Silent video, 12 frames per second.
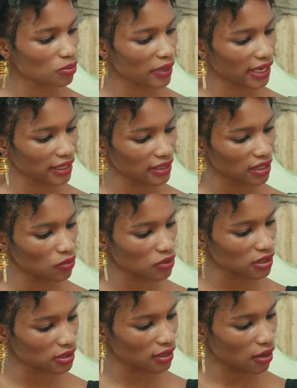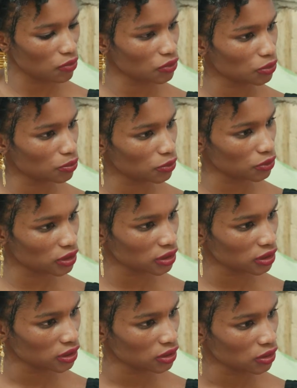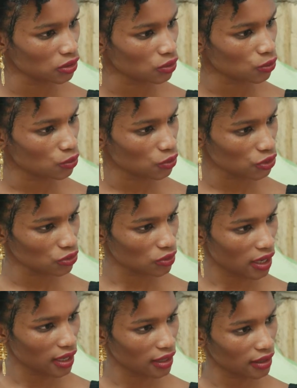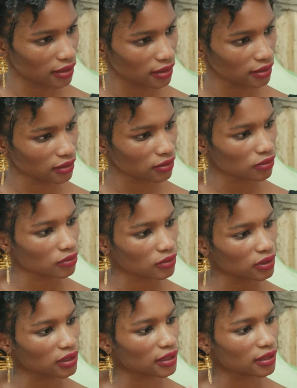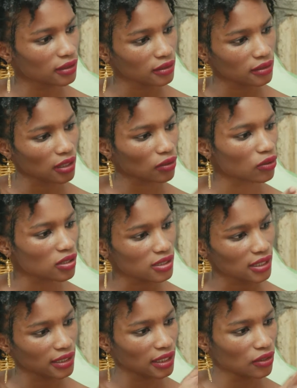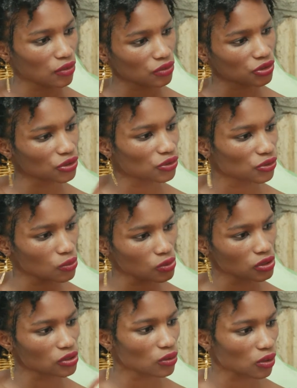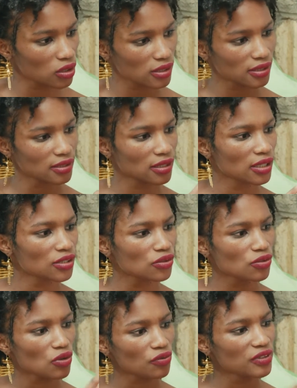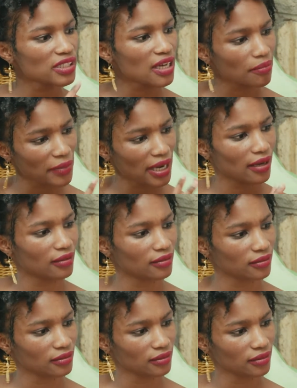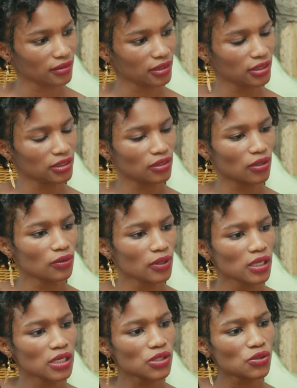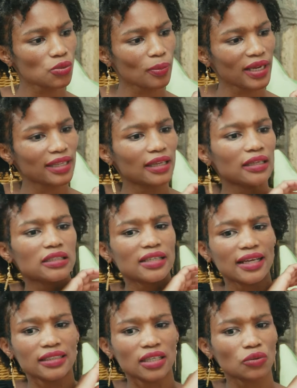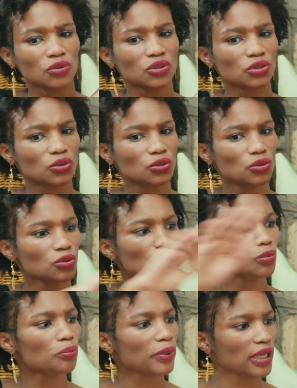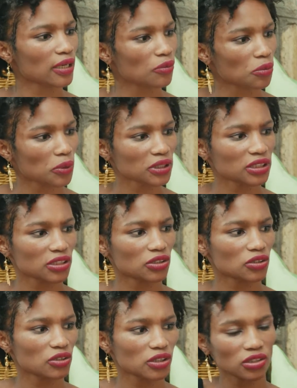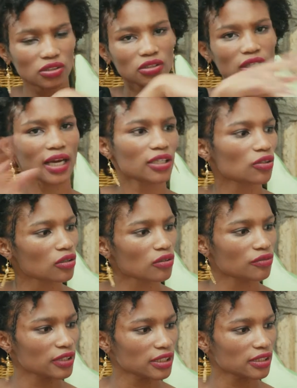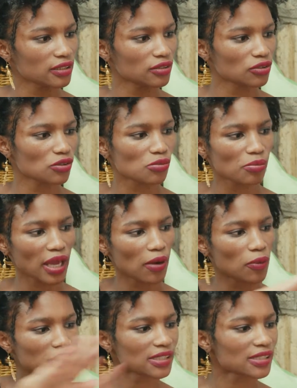my idea was I would put the cloth that I don't use, old clothes, you know, vitamba. Yeah. You know, so but then it turned out too big. We want just cut all of it. I want